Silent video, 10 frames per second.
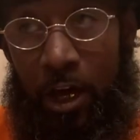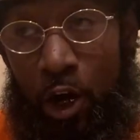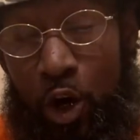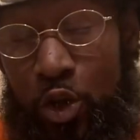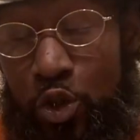
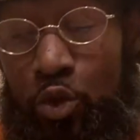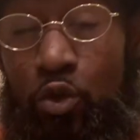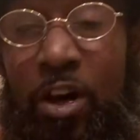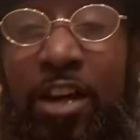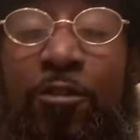also know
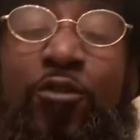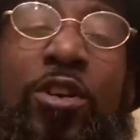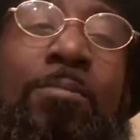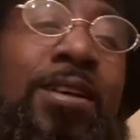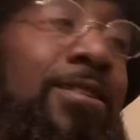how to free
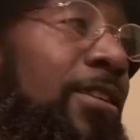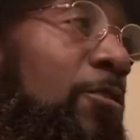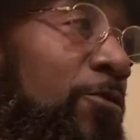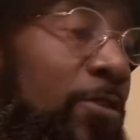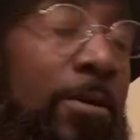myself
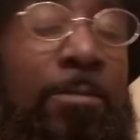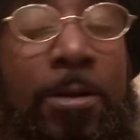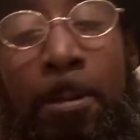from it.